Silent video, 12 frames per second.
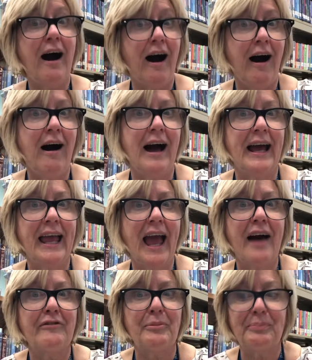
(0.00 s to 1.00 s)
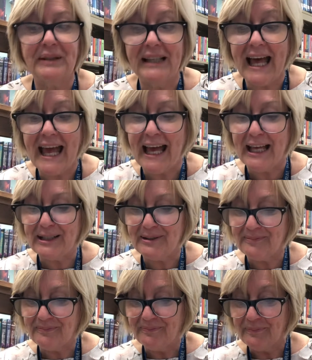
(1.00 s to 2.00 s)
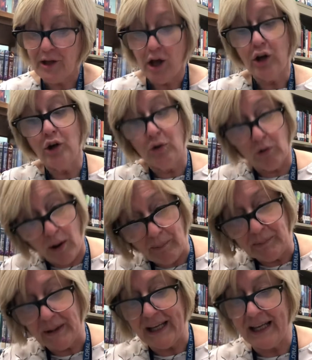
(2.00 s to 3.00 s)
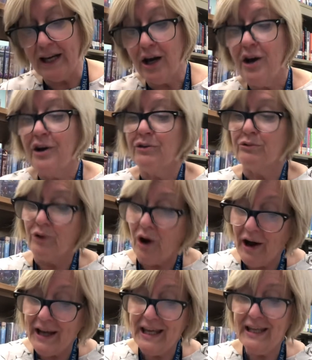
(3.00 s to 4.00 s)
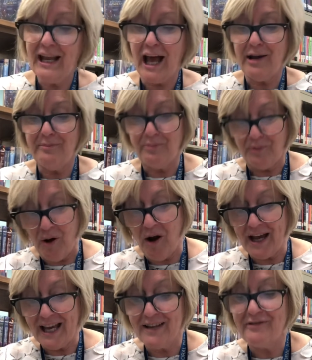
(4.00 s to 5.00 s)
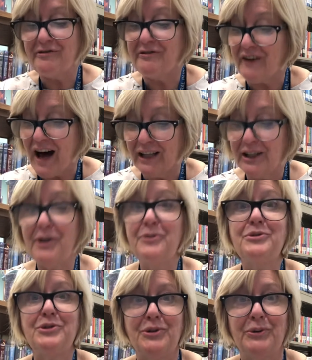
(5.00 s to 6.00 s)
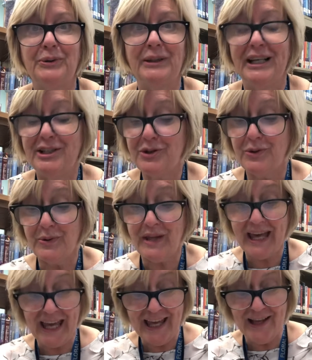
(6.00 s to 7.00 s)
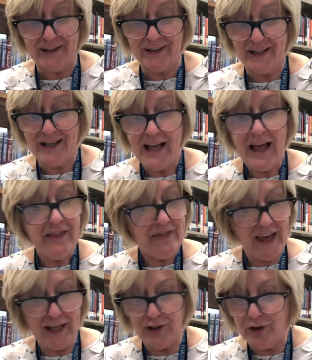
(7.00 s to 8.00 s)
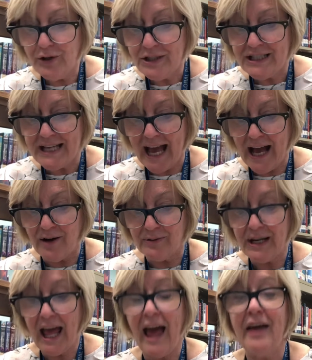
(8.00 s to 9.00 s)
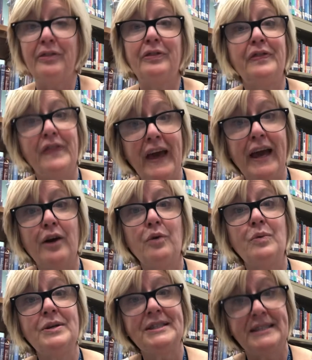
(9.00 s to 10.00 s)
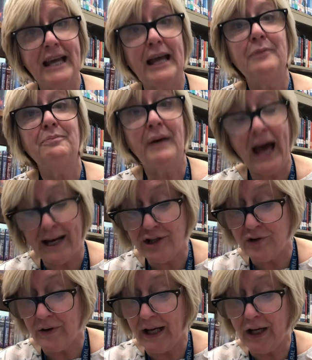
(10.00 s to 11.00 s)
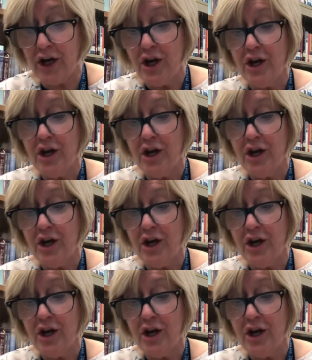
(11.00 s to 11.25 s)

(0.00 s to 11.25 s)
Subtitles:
"I have a plan." Grumbling, Ryan and Brian followed Tula to the hill. They looked down, and there was St. Patrick